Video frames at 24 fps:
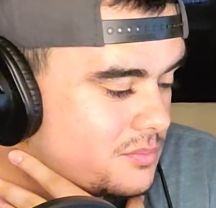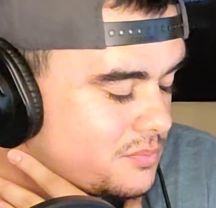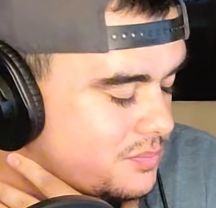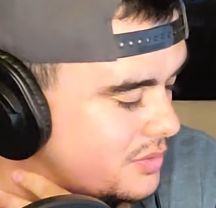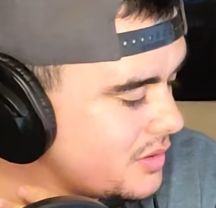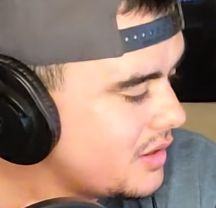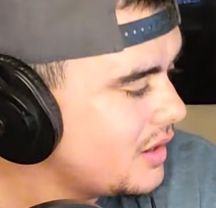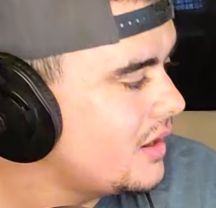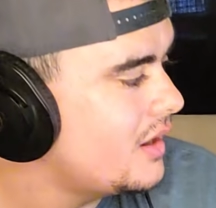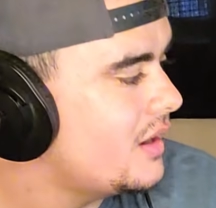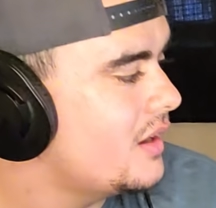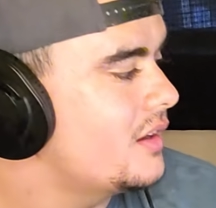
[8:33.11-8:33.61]

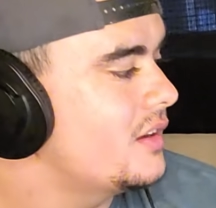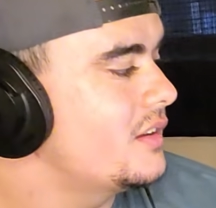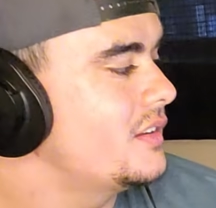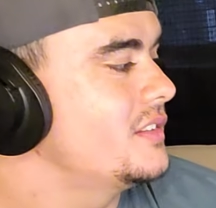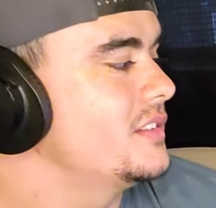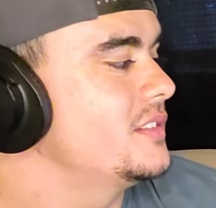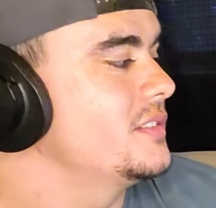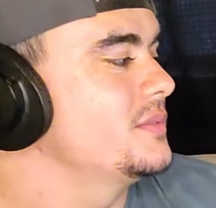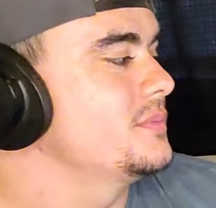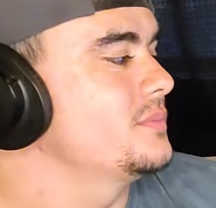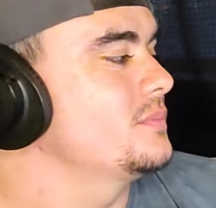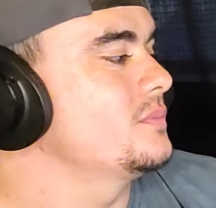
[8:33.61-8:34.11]
Bruh.
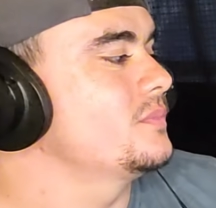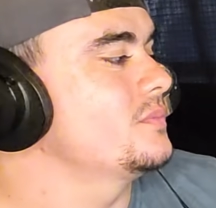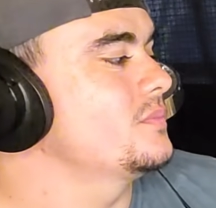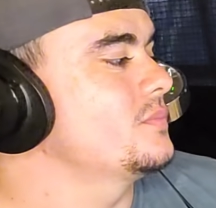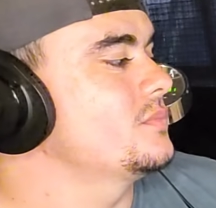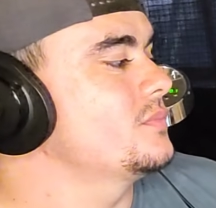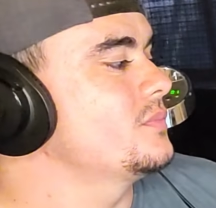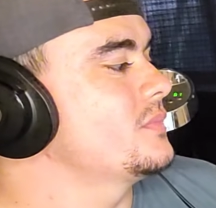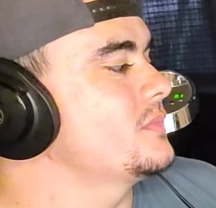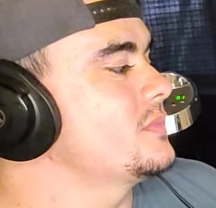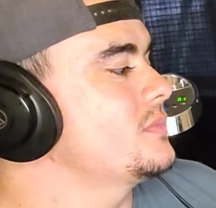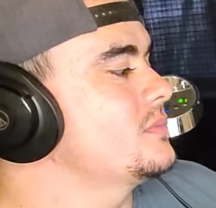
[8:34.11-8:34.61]

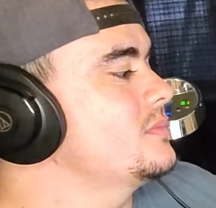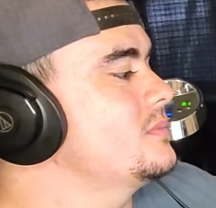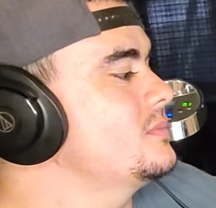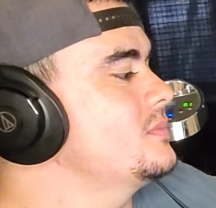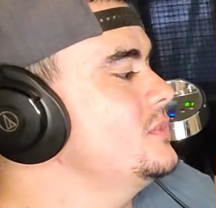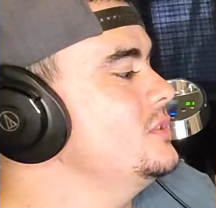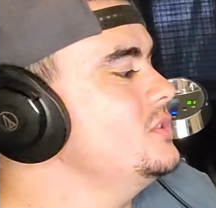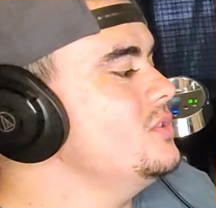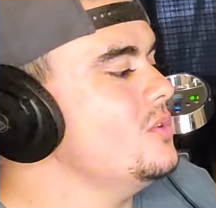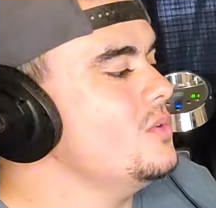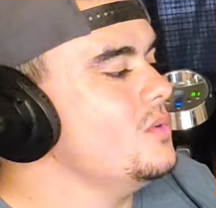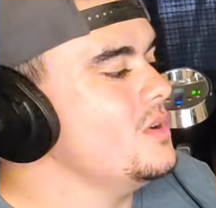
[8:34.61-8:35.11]

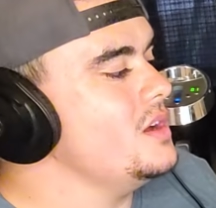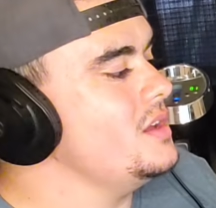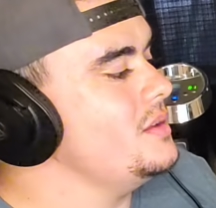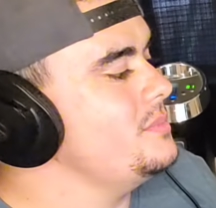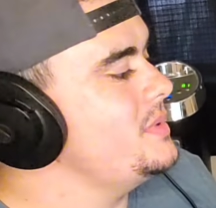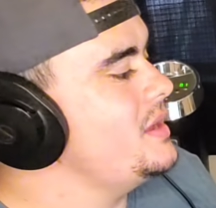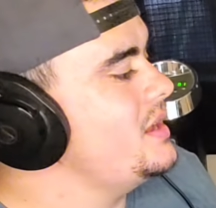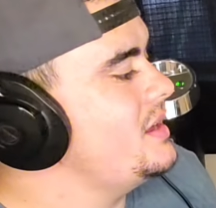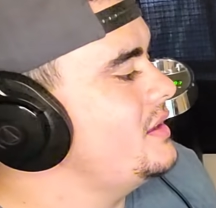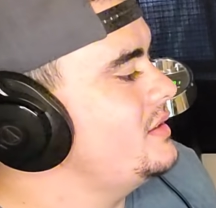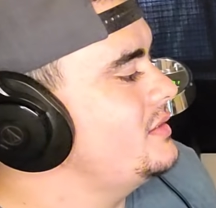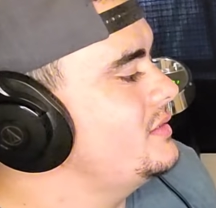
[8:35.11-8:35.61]
You know what,
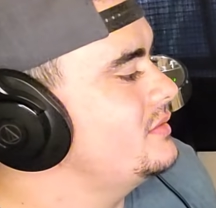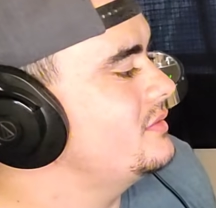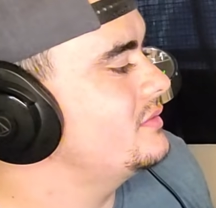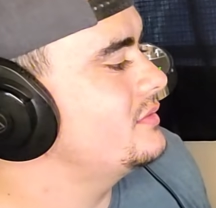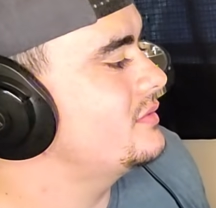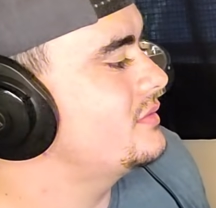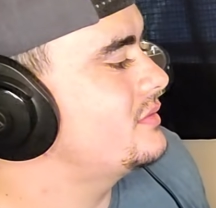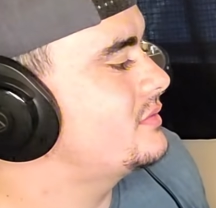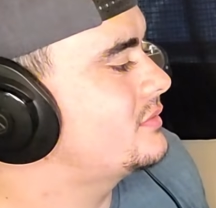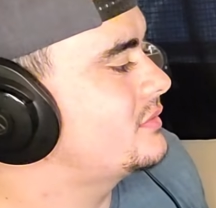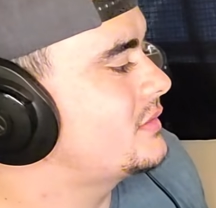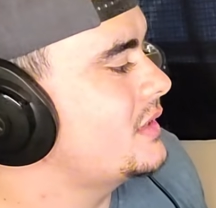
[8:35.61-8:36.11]

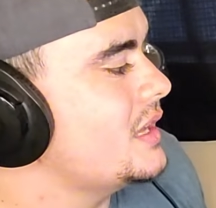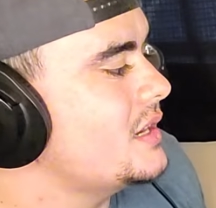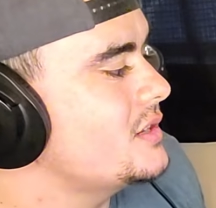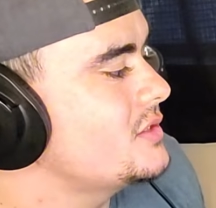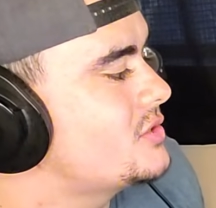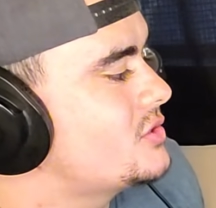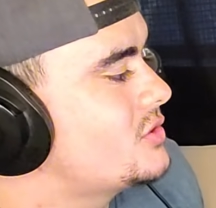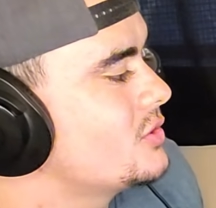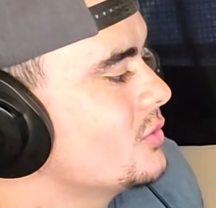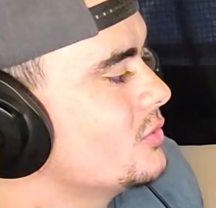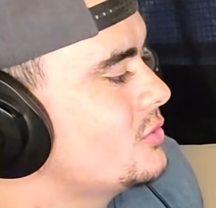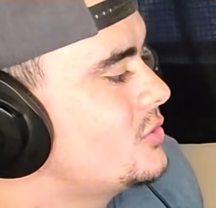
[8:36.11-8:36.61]
man? That
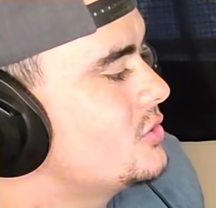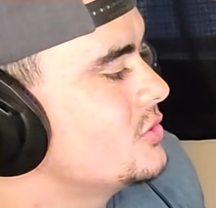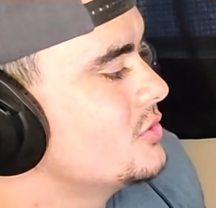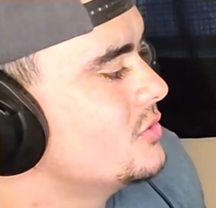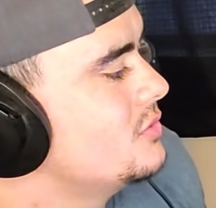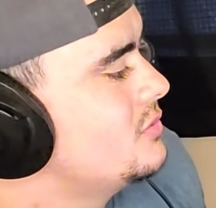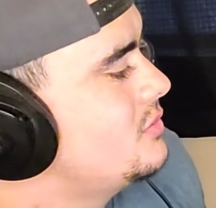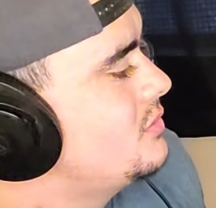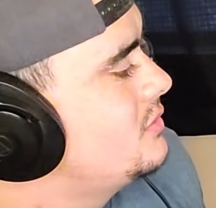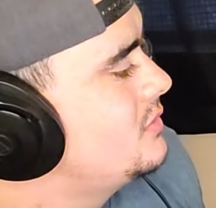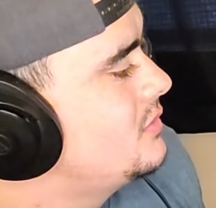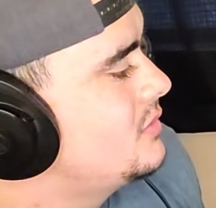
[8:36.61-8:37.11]
is so
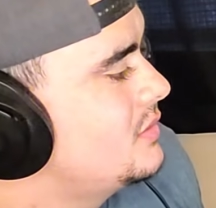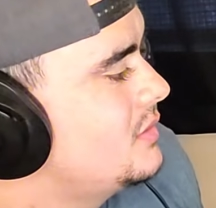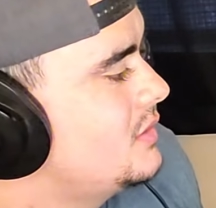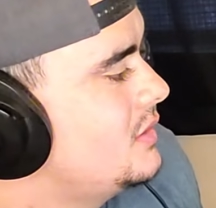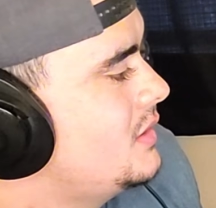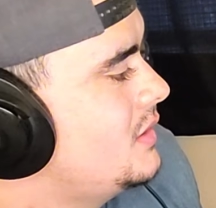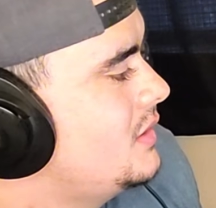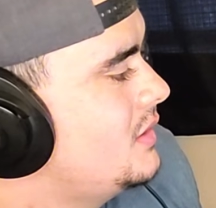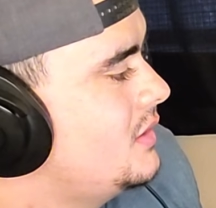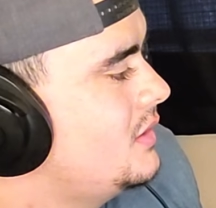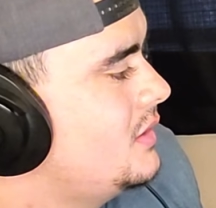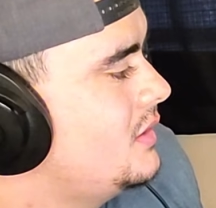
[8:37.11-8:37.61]
true.
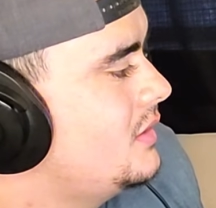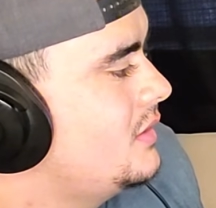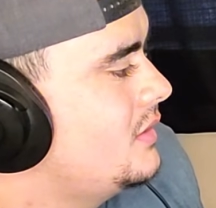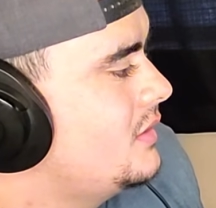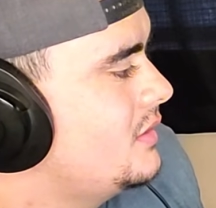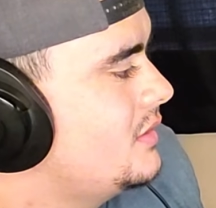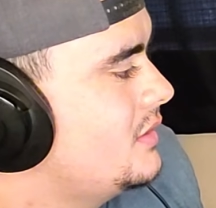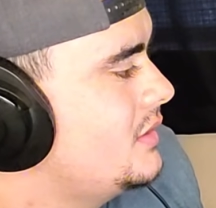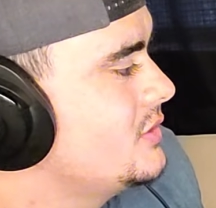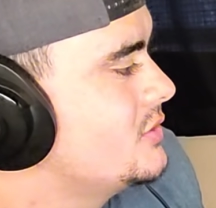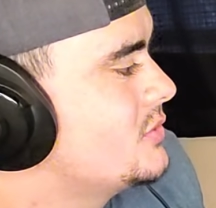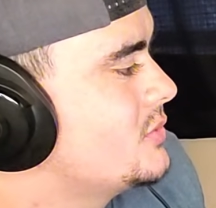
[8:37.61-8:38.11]

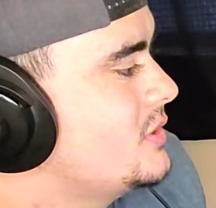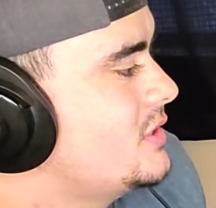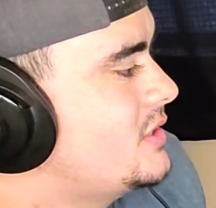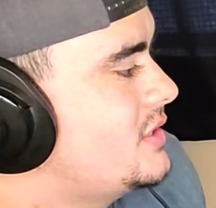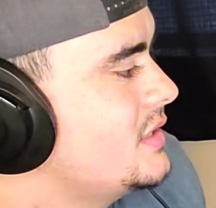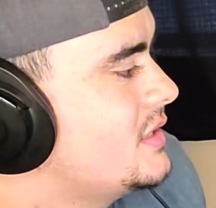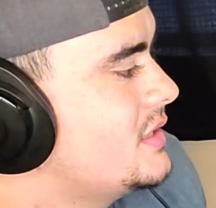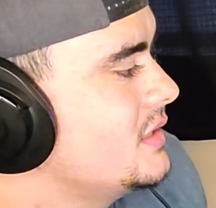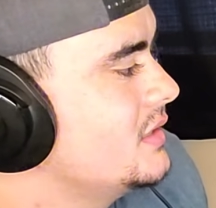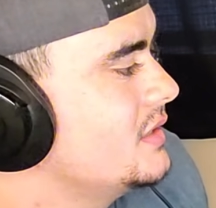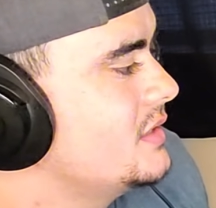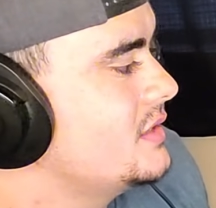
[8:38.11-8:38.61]
It is
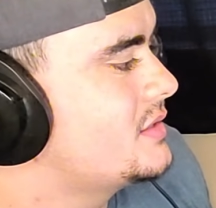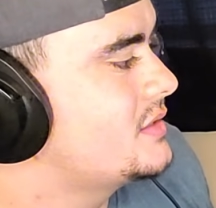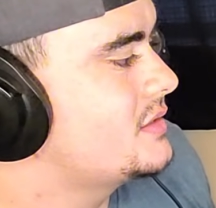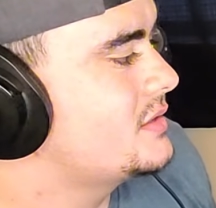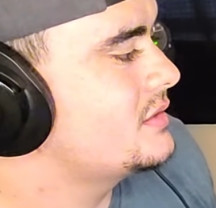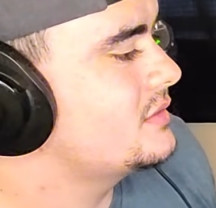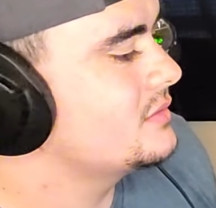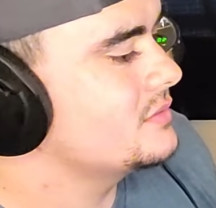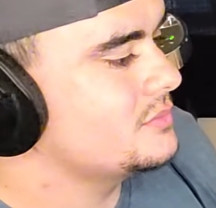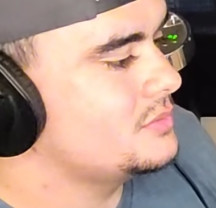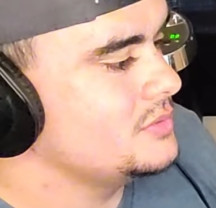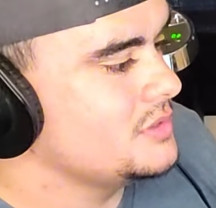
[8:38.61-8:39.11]

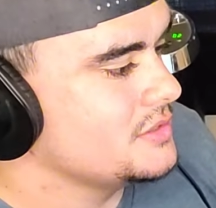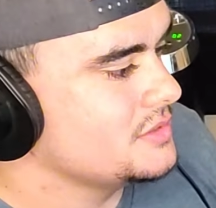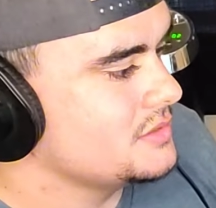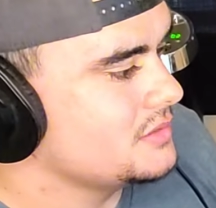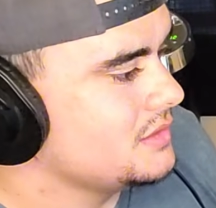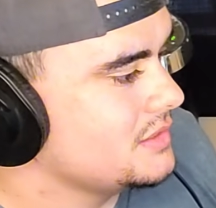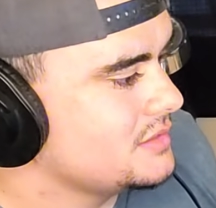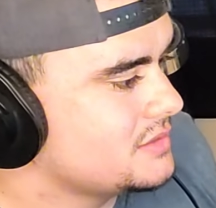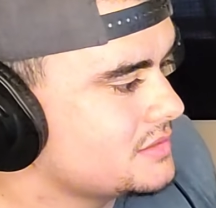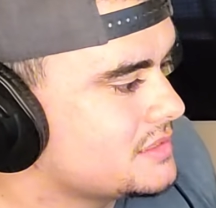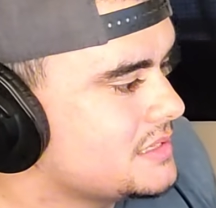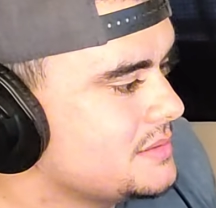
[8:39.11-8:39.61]
ridiculous.
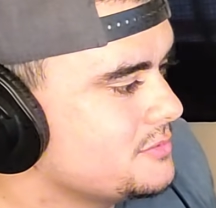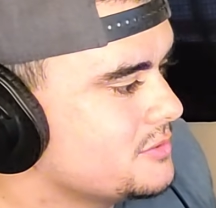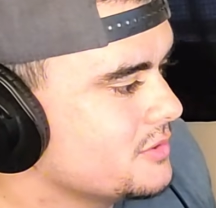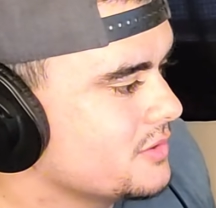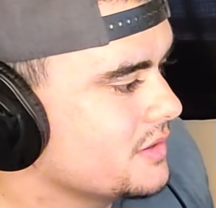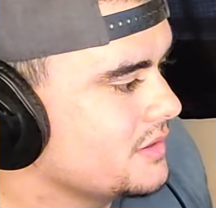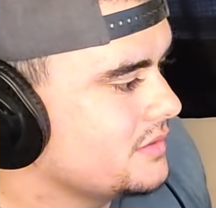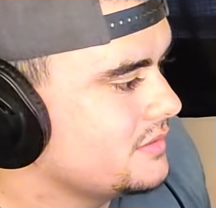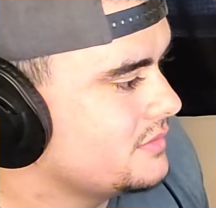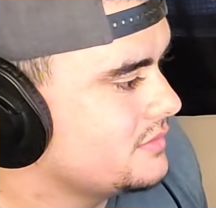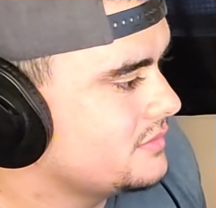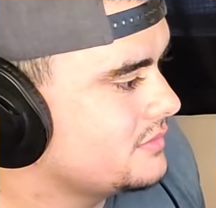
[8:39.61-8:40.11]
Let's keep
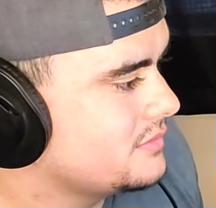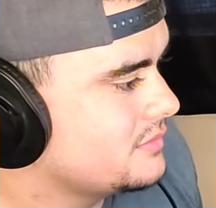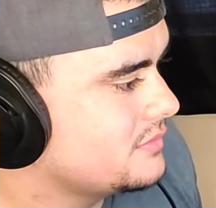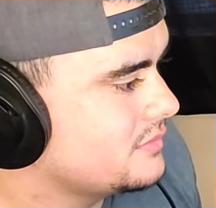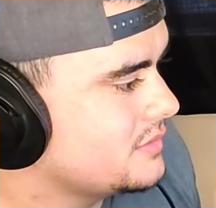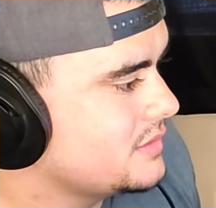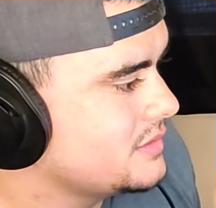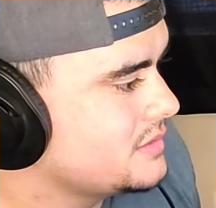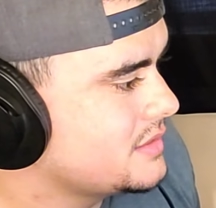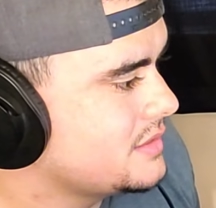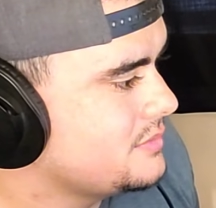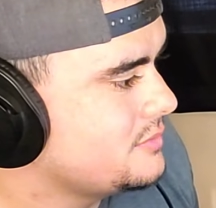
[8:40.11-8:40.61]
going.
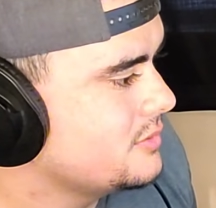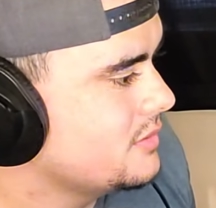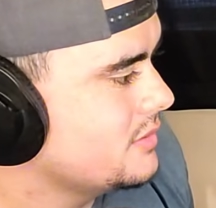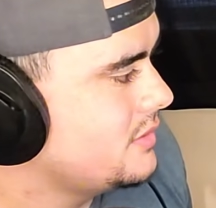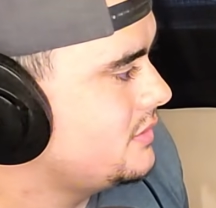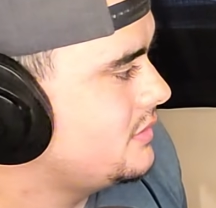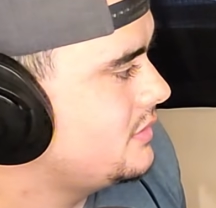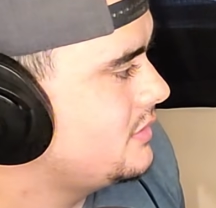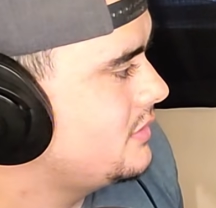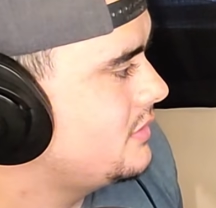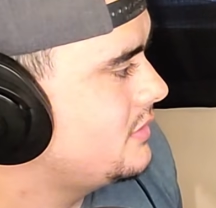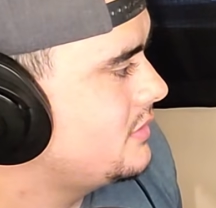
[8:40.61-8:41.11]
Let's keep
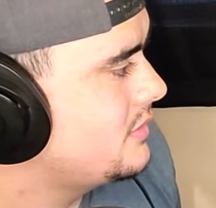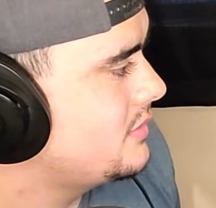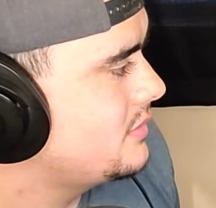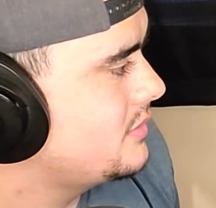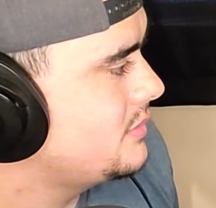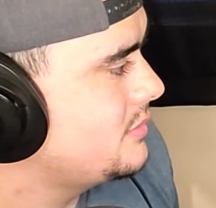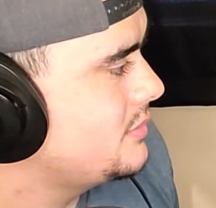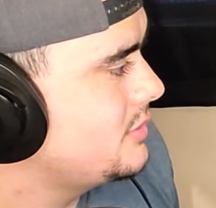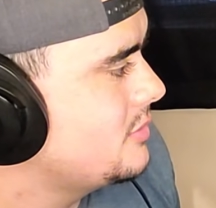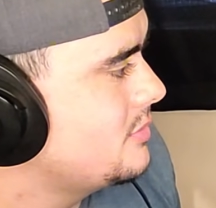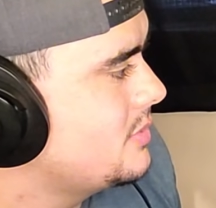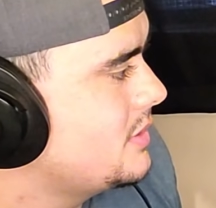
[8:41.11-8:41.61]
going.
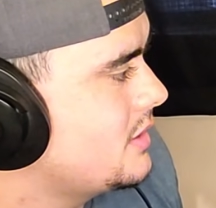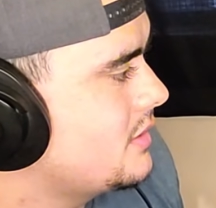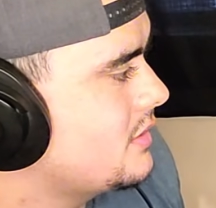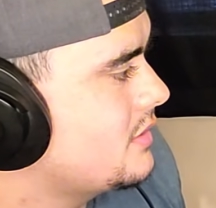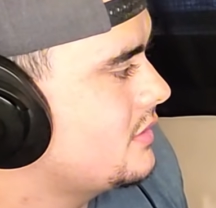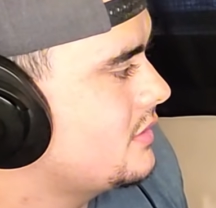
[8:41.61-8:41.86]
Let me go back.